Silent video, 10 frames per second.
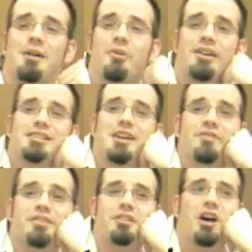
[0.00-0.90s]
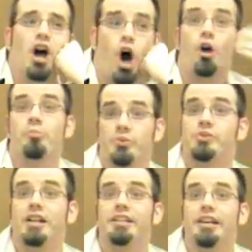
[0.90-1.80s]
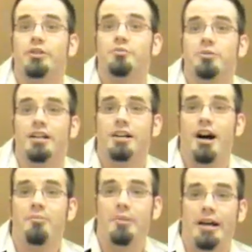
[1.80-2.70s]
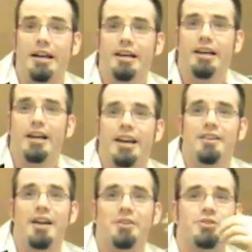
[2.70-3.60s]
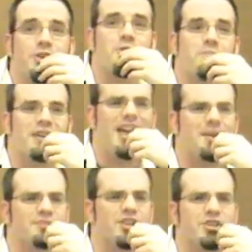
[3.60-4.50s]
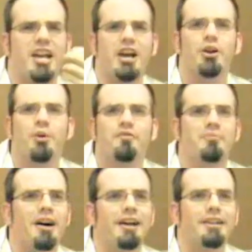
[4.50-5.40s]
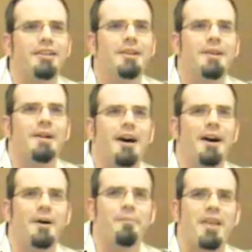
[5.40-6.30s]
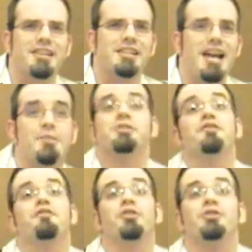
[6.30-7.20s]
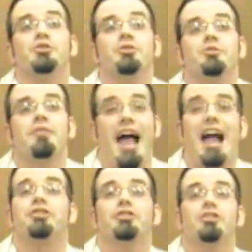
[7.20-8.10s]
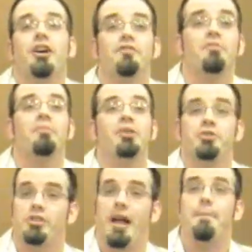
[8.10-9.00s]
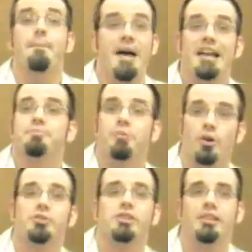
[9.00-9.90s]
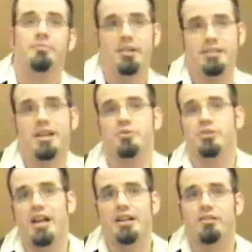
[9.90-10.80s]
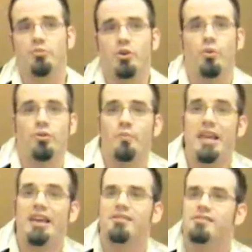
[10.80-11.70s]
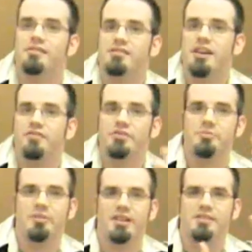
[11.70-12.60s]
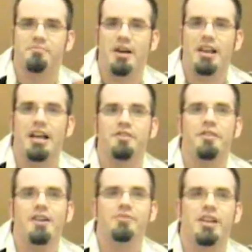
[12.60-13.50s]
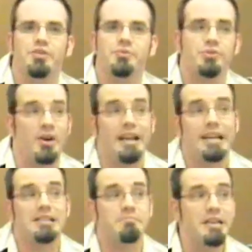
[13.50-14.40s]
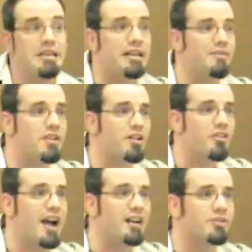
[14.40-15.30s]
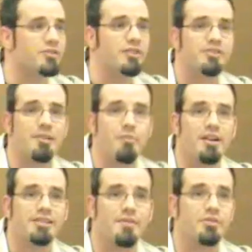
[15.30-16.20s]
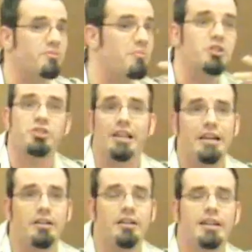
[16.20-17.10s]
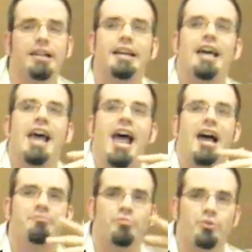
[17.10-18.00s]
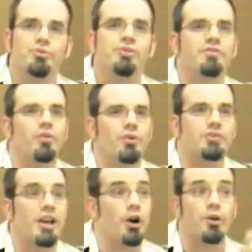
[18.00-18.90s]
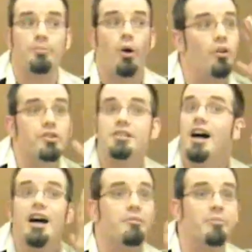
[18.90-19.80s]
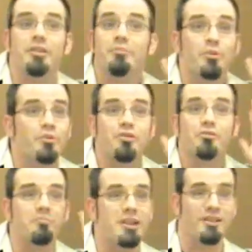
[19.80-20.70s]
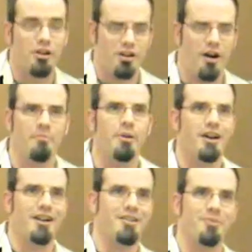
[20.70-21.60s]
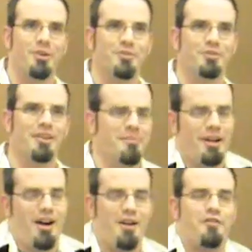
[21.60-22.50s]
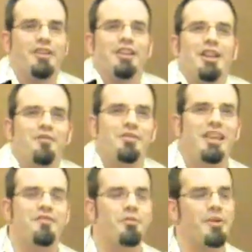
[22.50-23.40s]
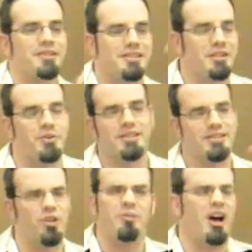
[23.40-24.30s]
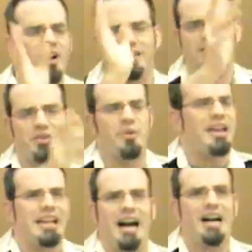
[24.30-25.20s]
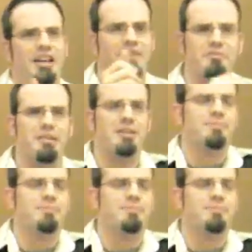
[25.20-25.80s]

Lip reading: in Samurai 7, R. Bruce Elliott, who played Kanbei in that show, became such a hero of mine. He was the first actor of the bunch that I met personally, because I usually had to record on weekends and stuff just because of my 9-to-5 schedule. So I didn't get to meet any of the other actors on Samurai 7 until much later. And Bruce, of course, I heard him all the time in the booth being a Kanbei. Wonderful. And I'm like, oh, I fell in love with that voice. And Chris told me, oh, he's a great guy. You have to